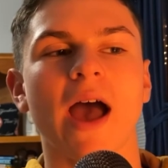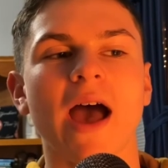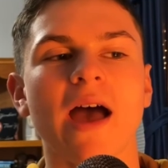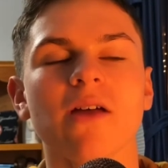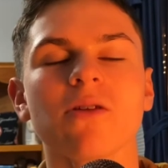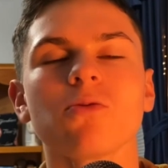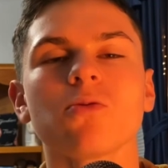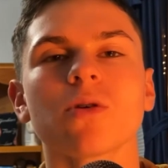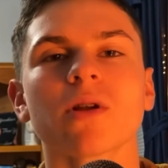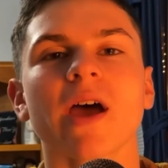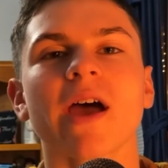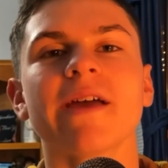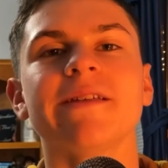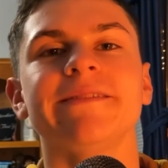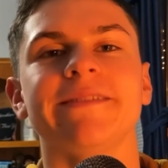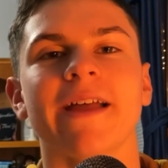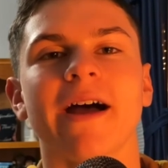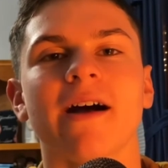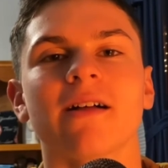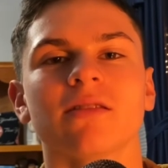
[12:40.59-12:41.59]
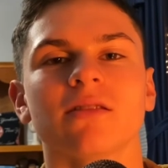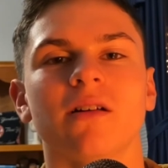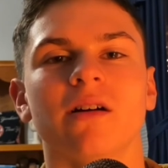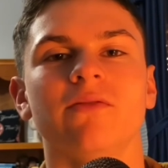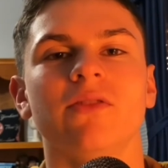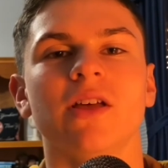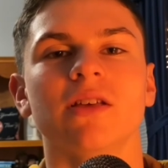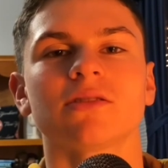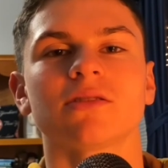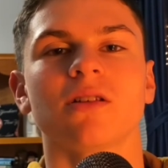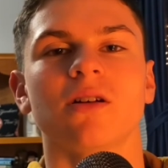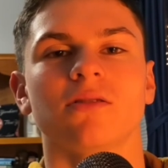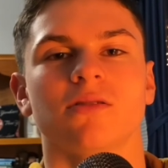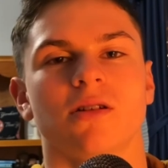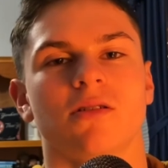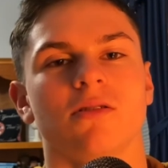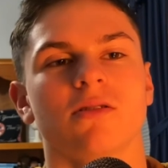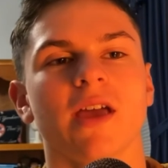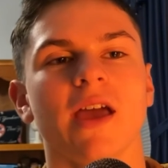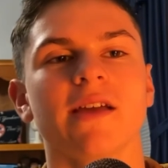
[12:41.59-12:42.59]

how would I not love this logo?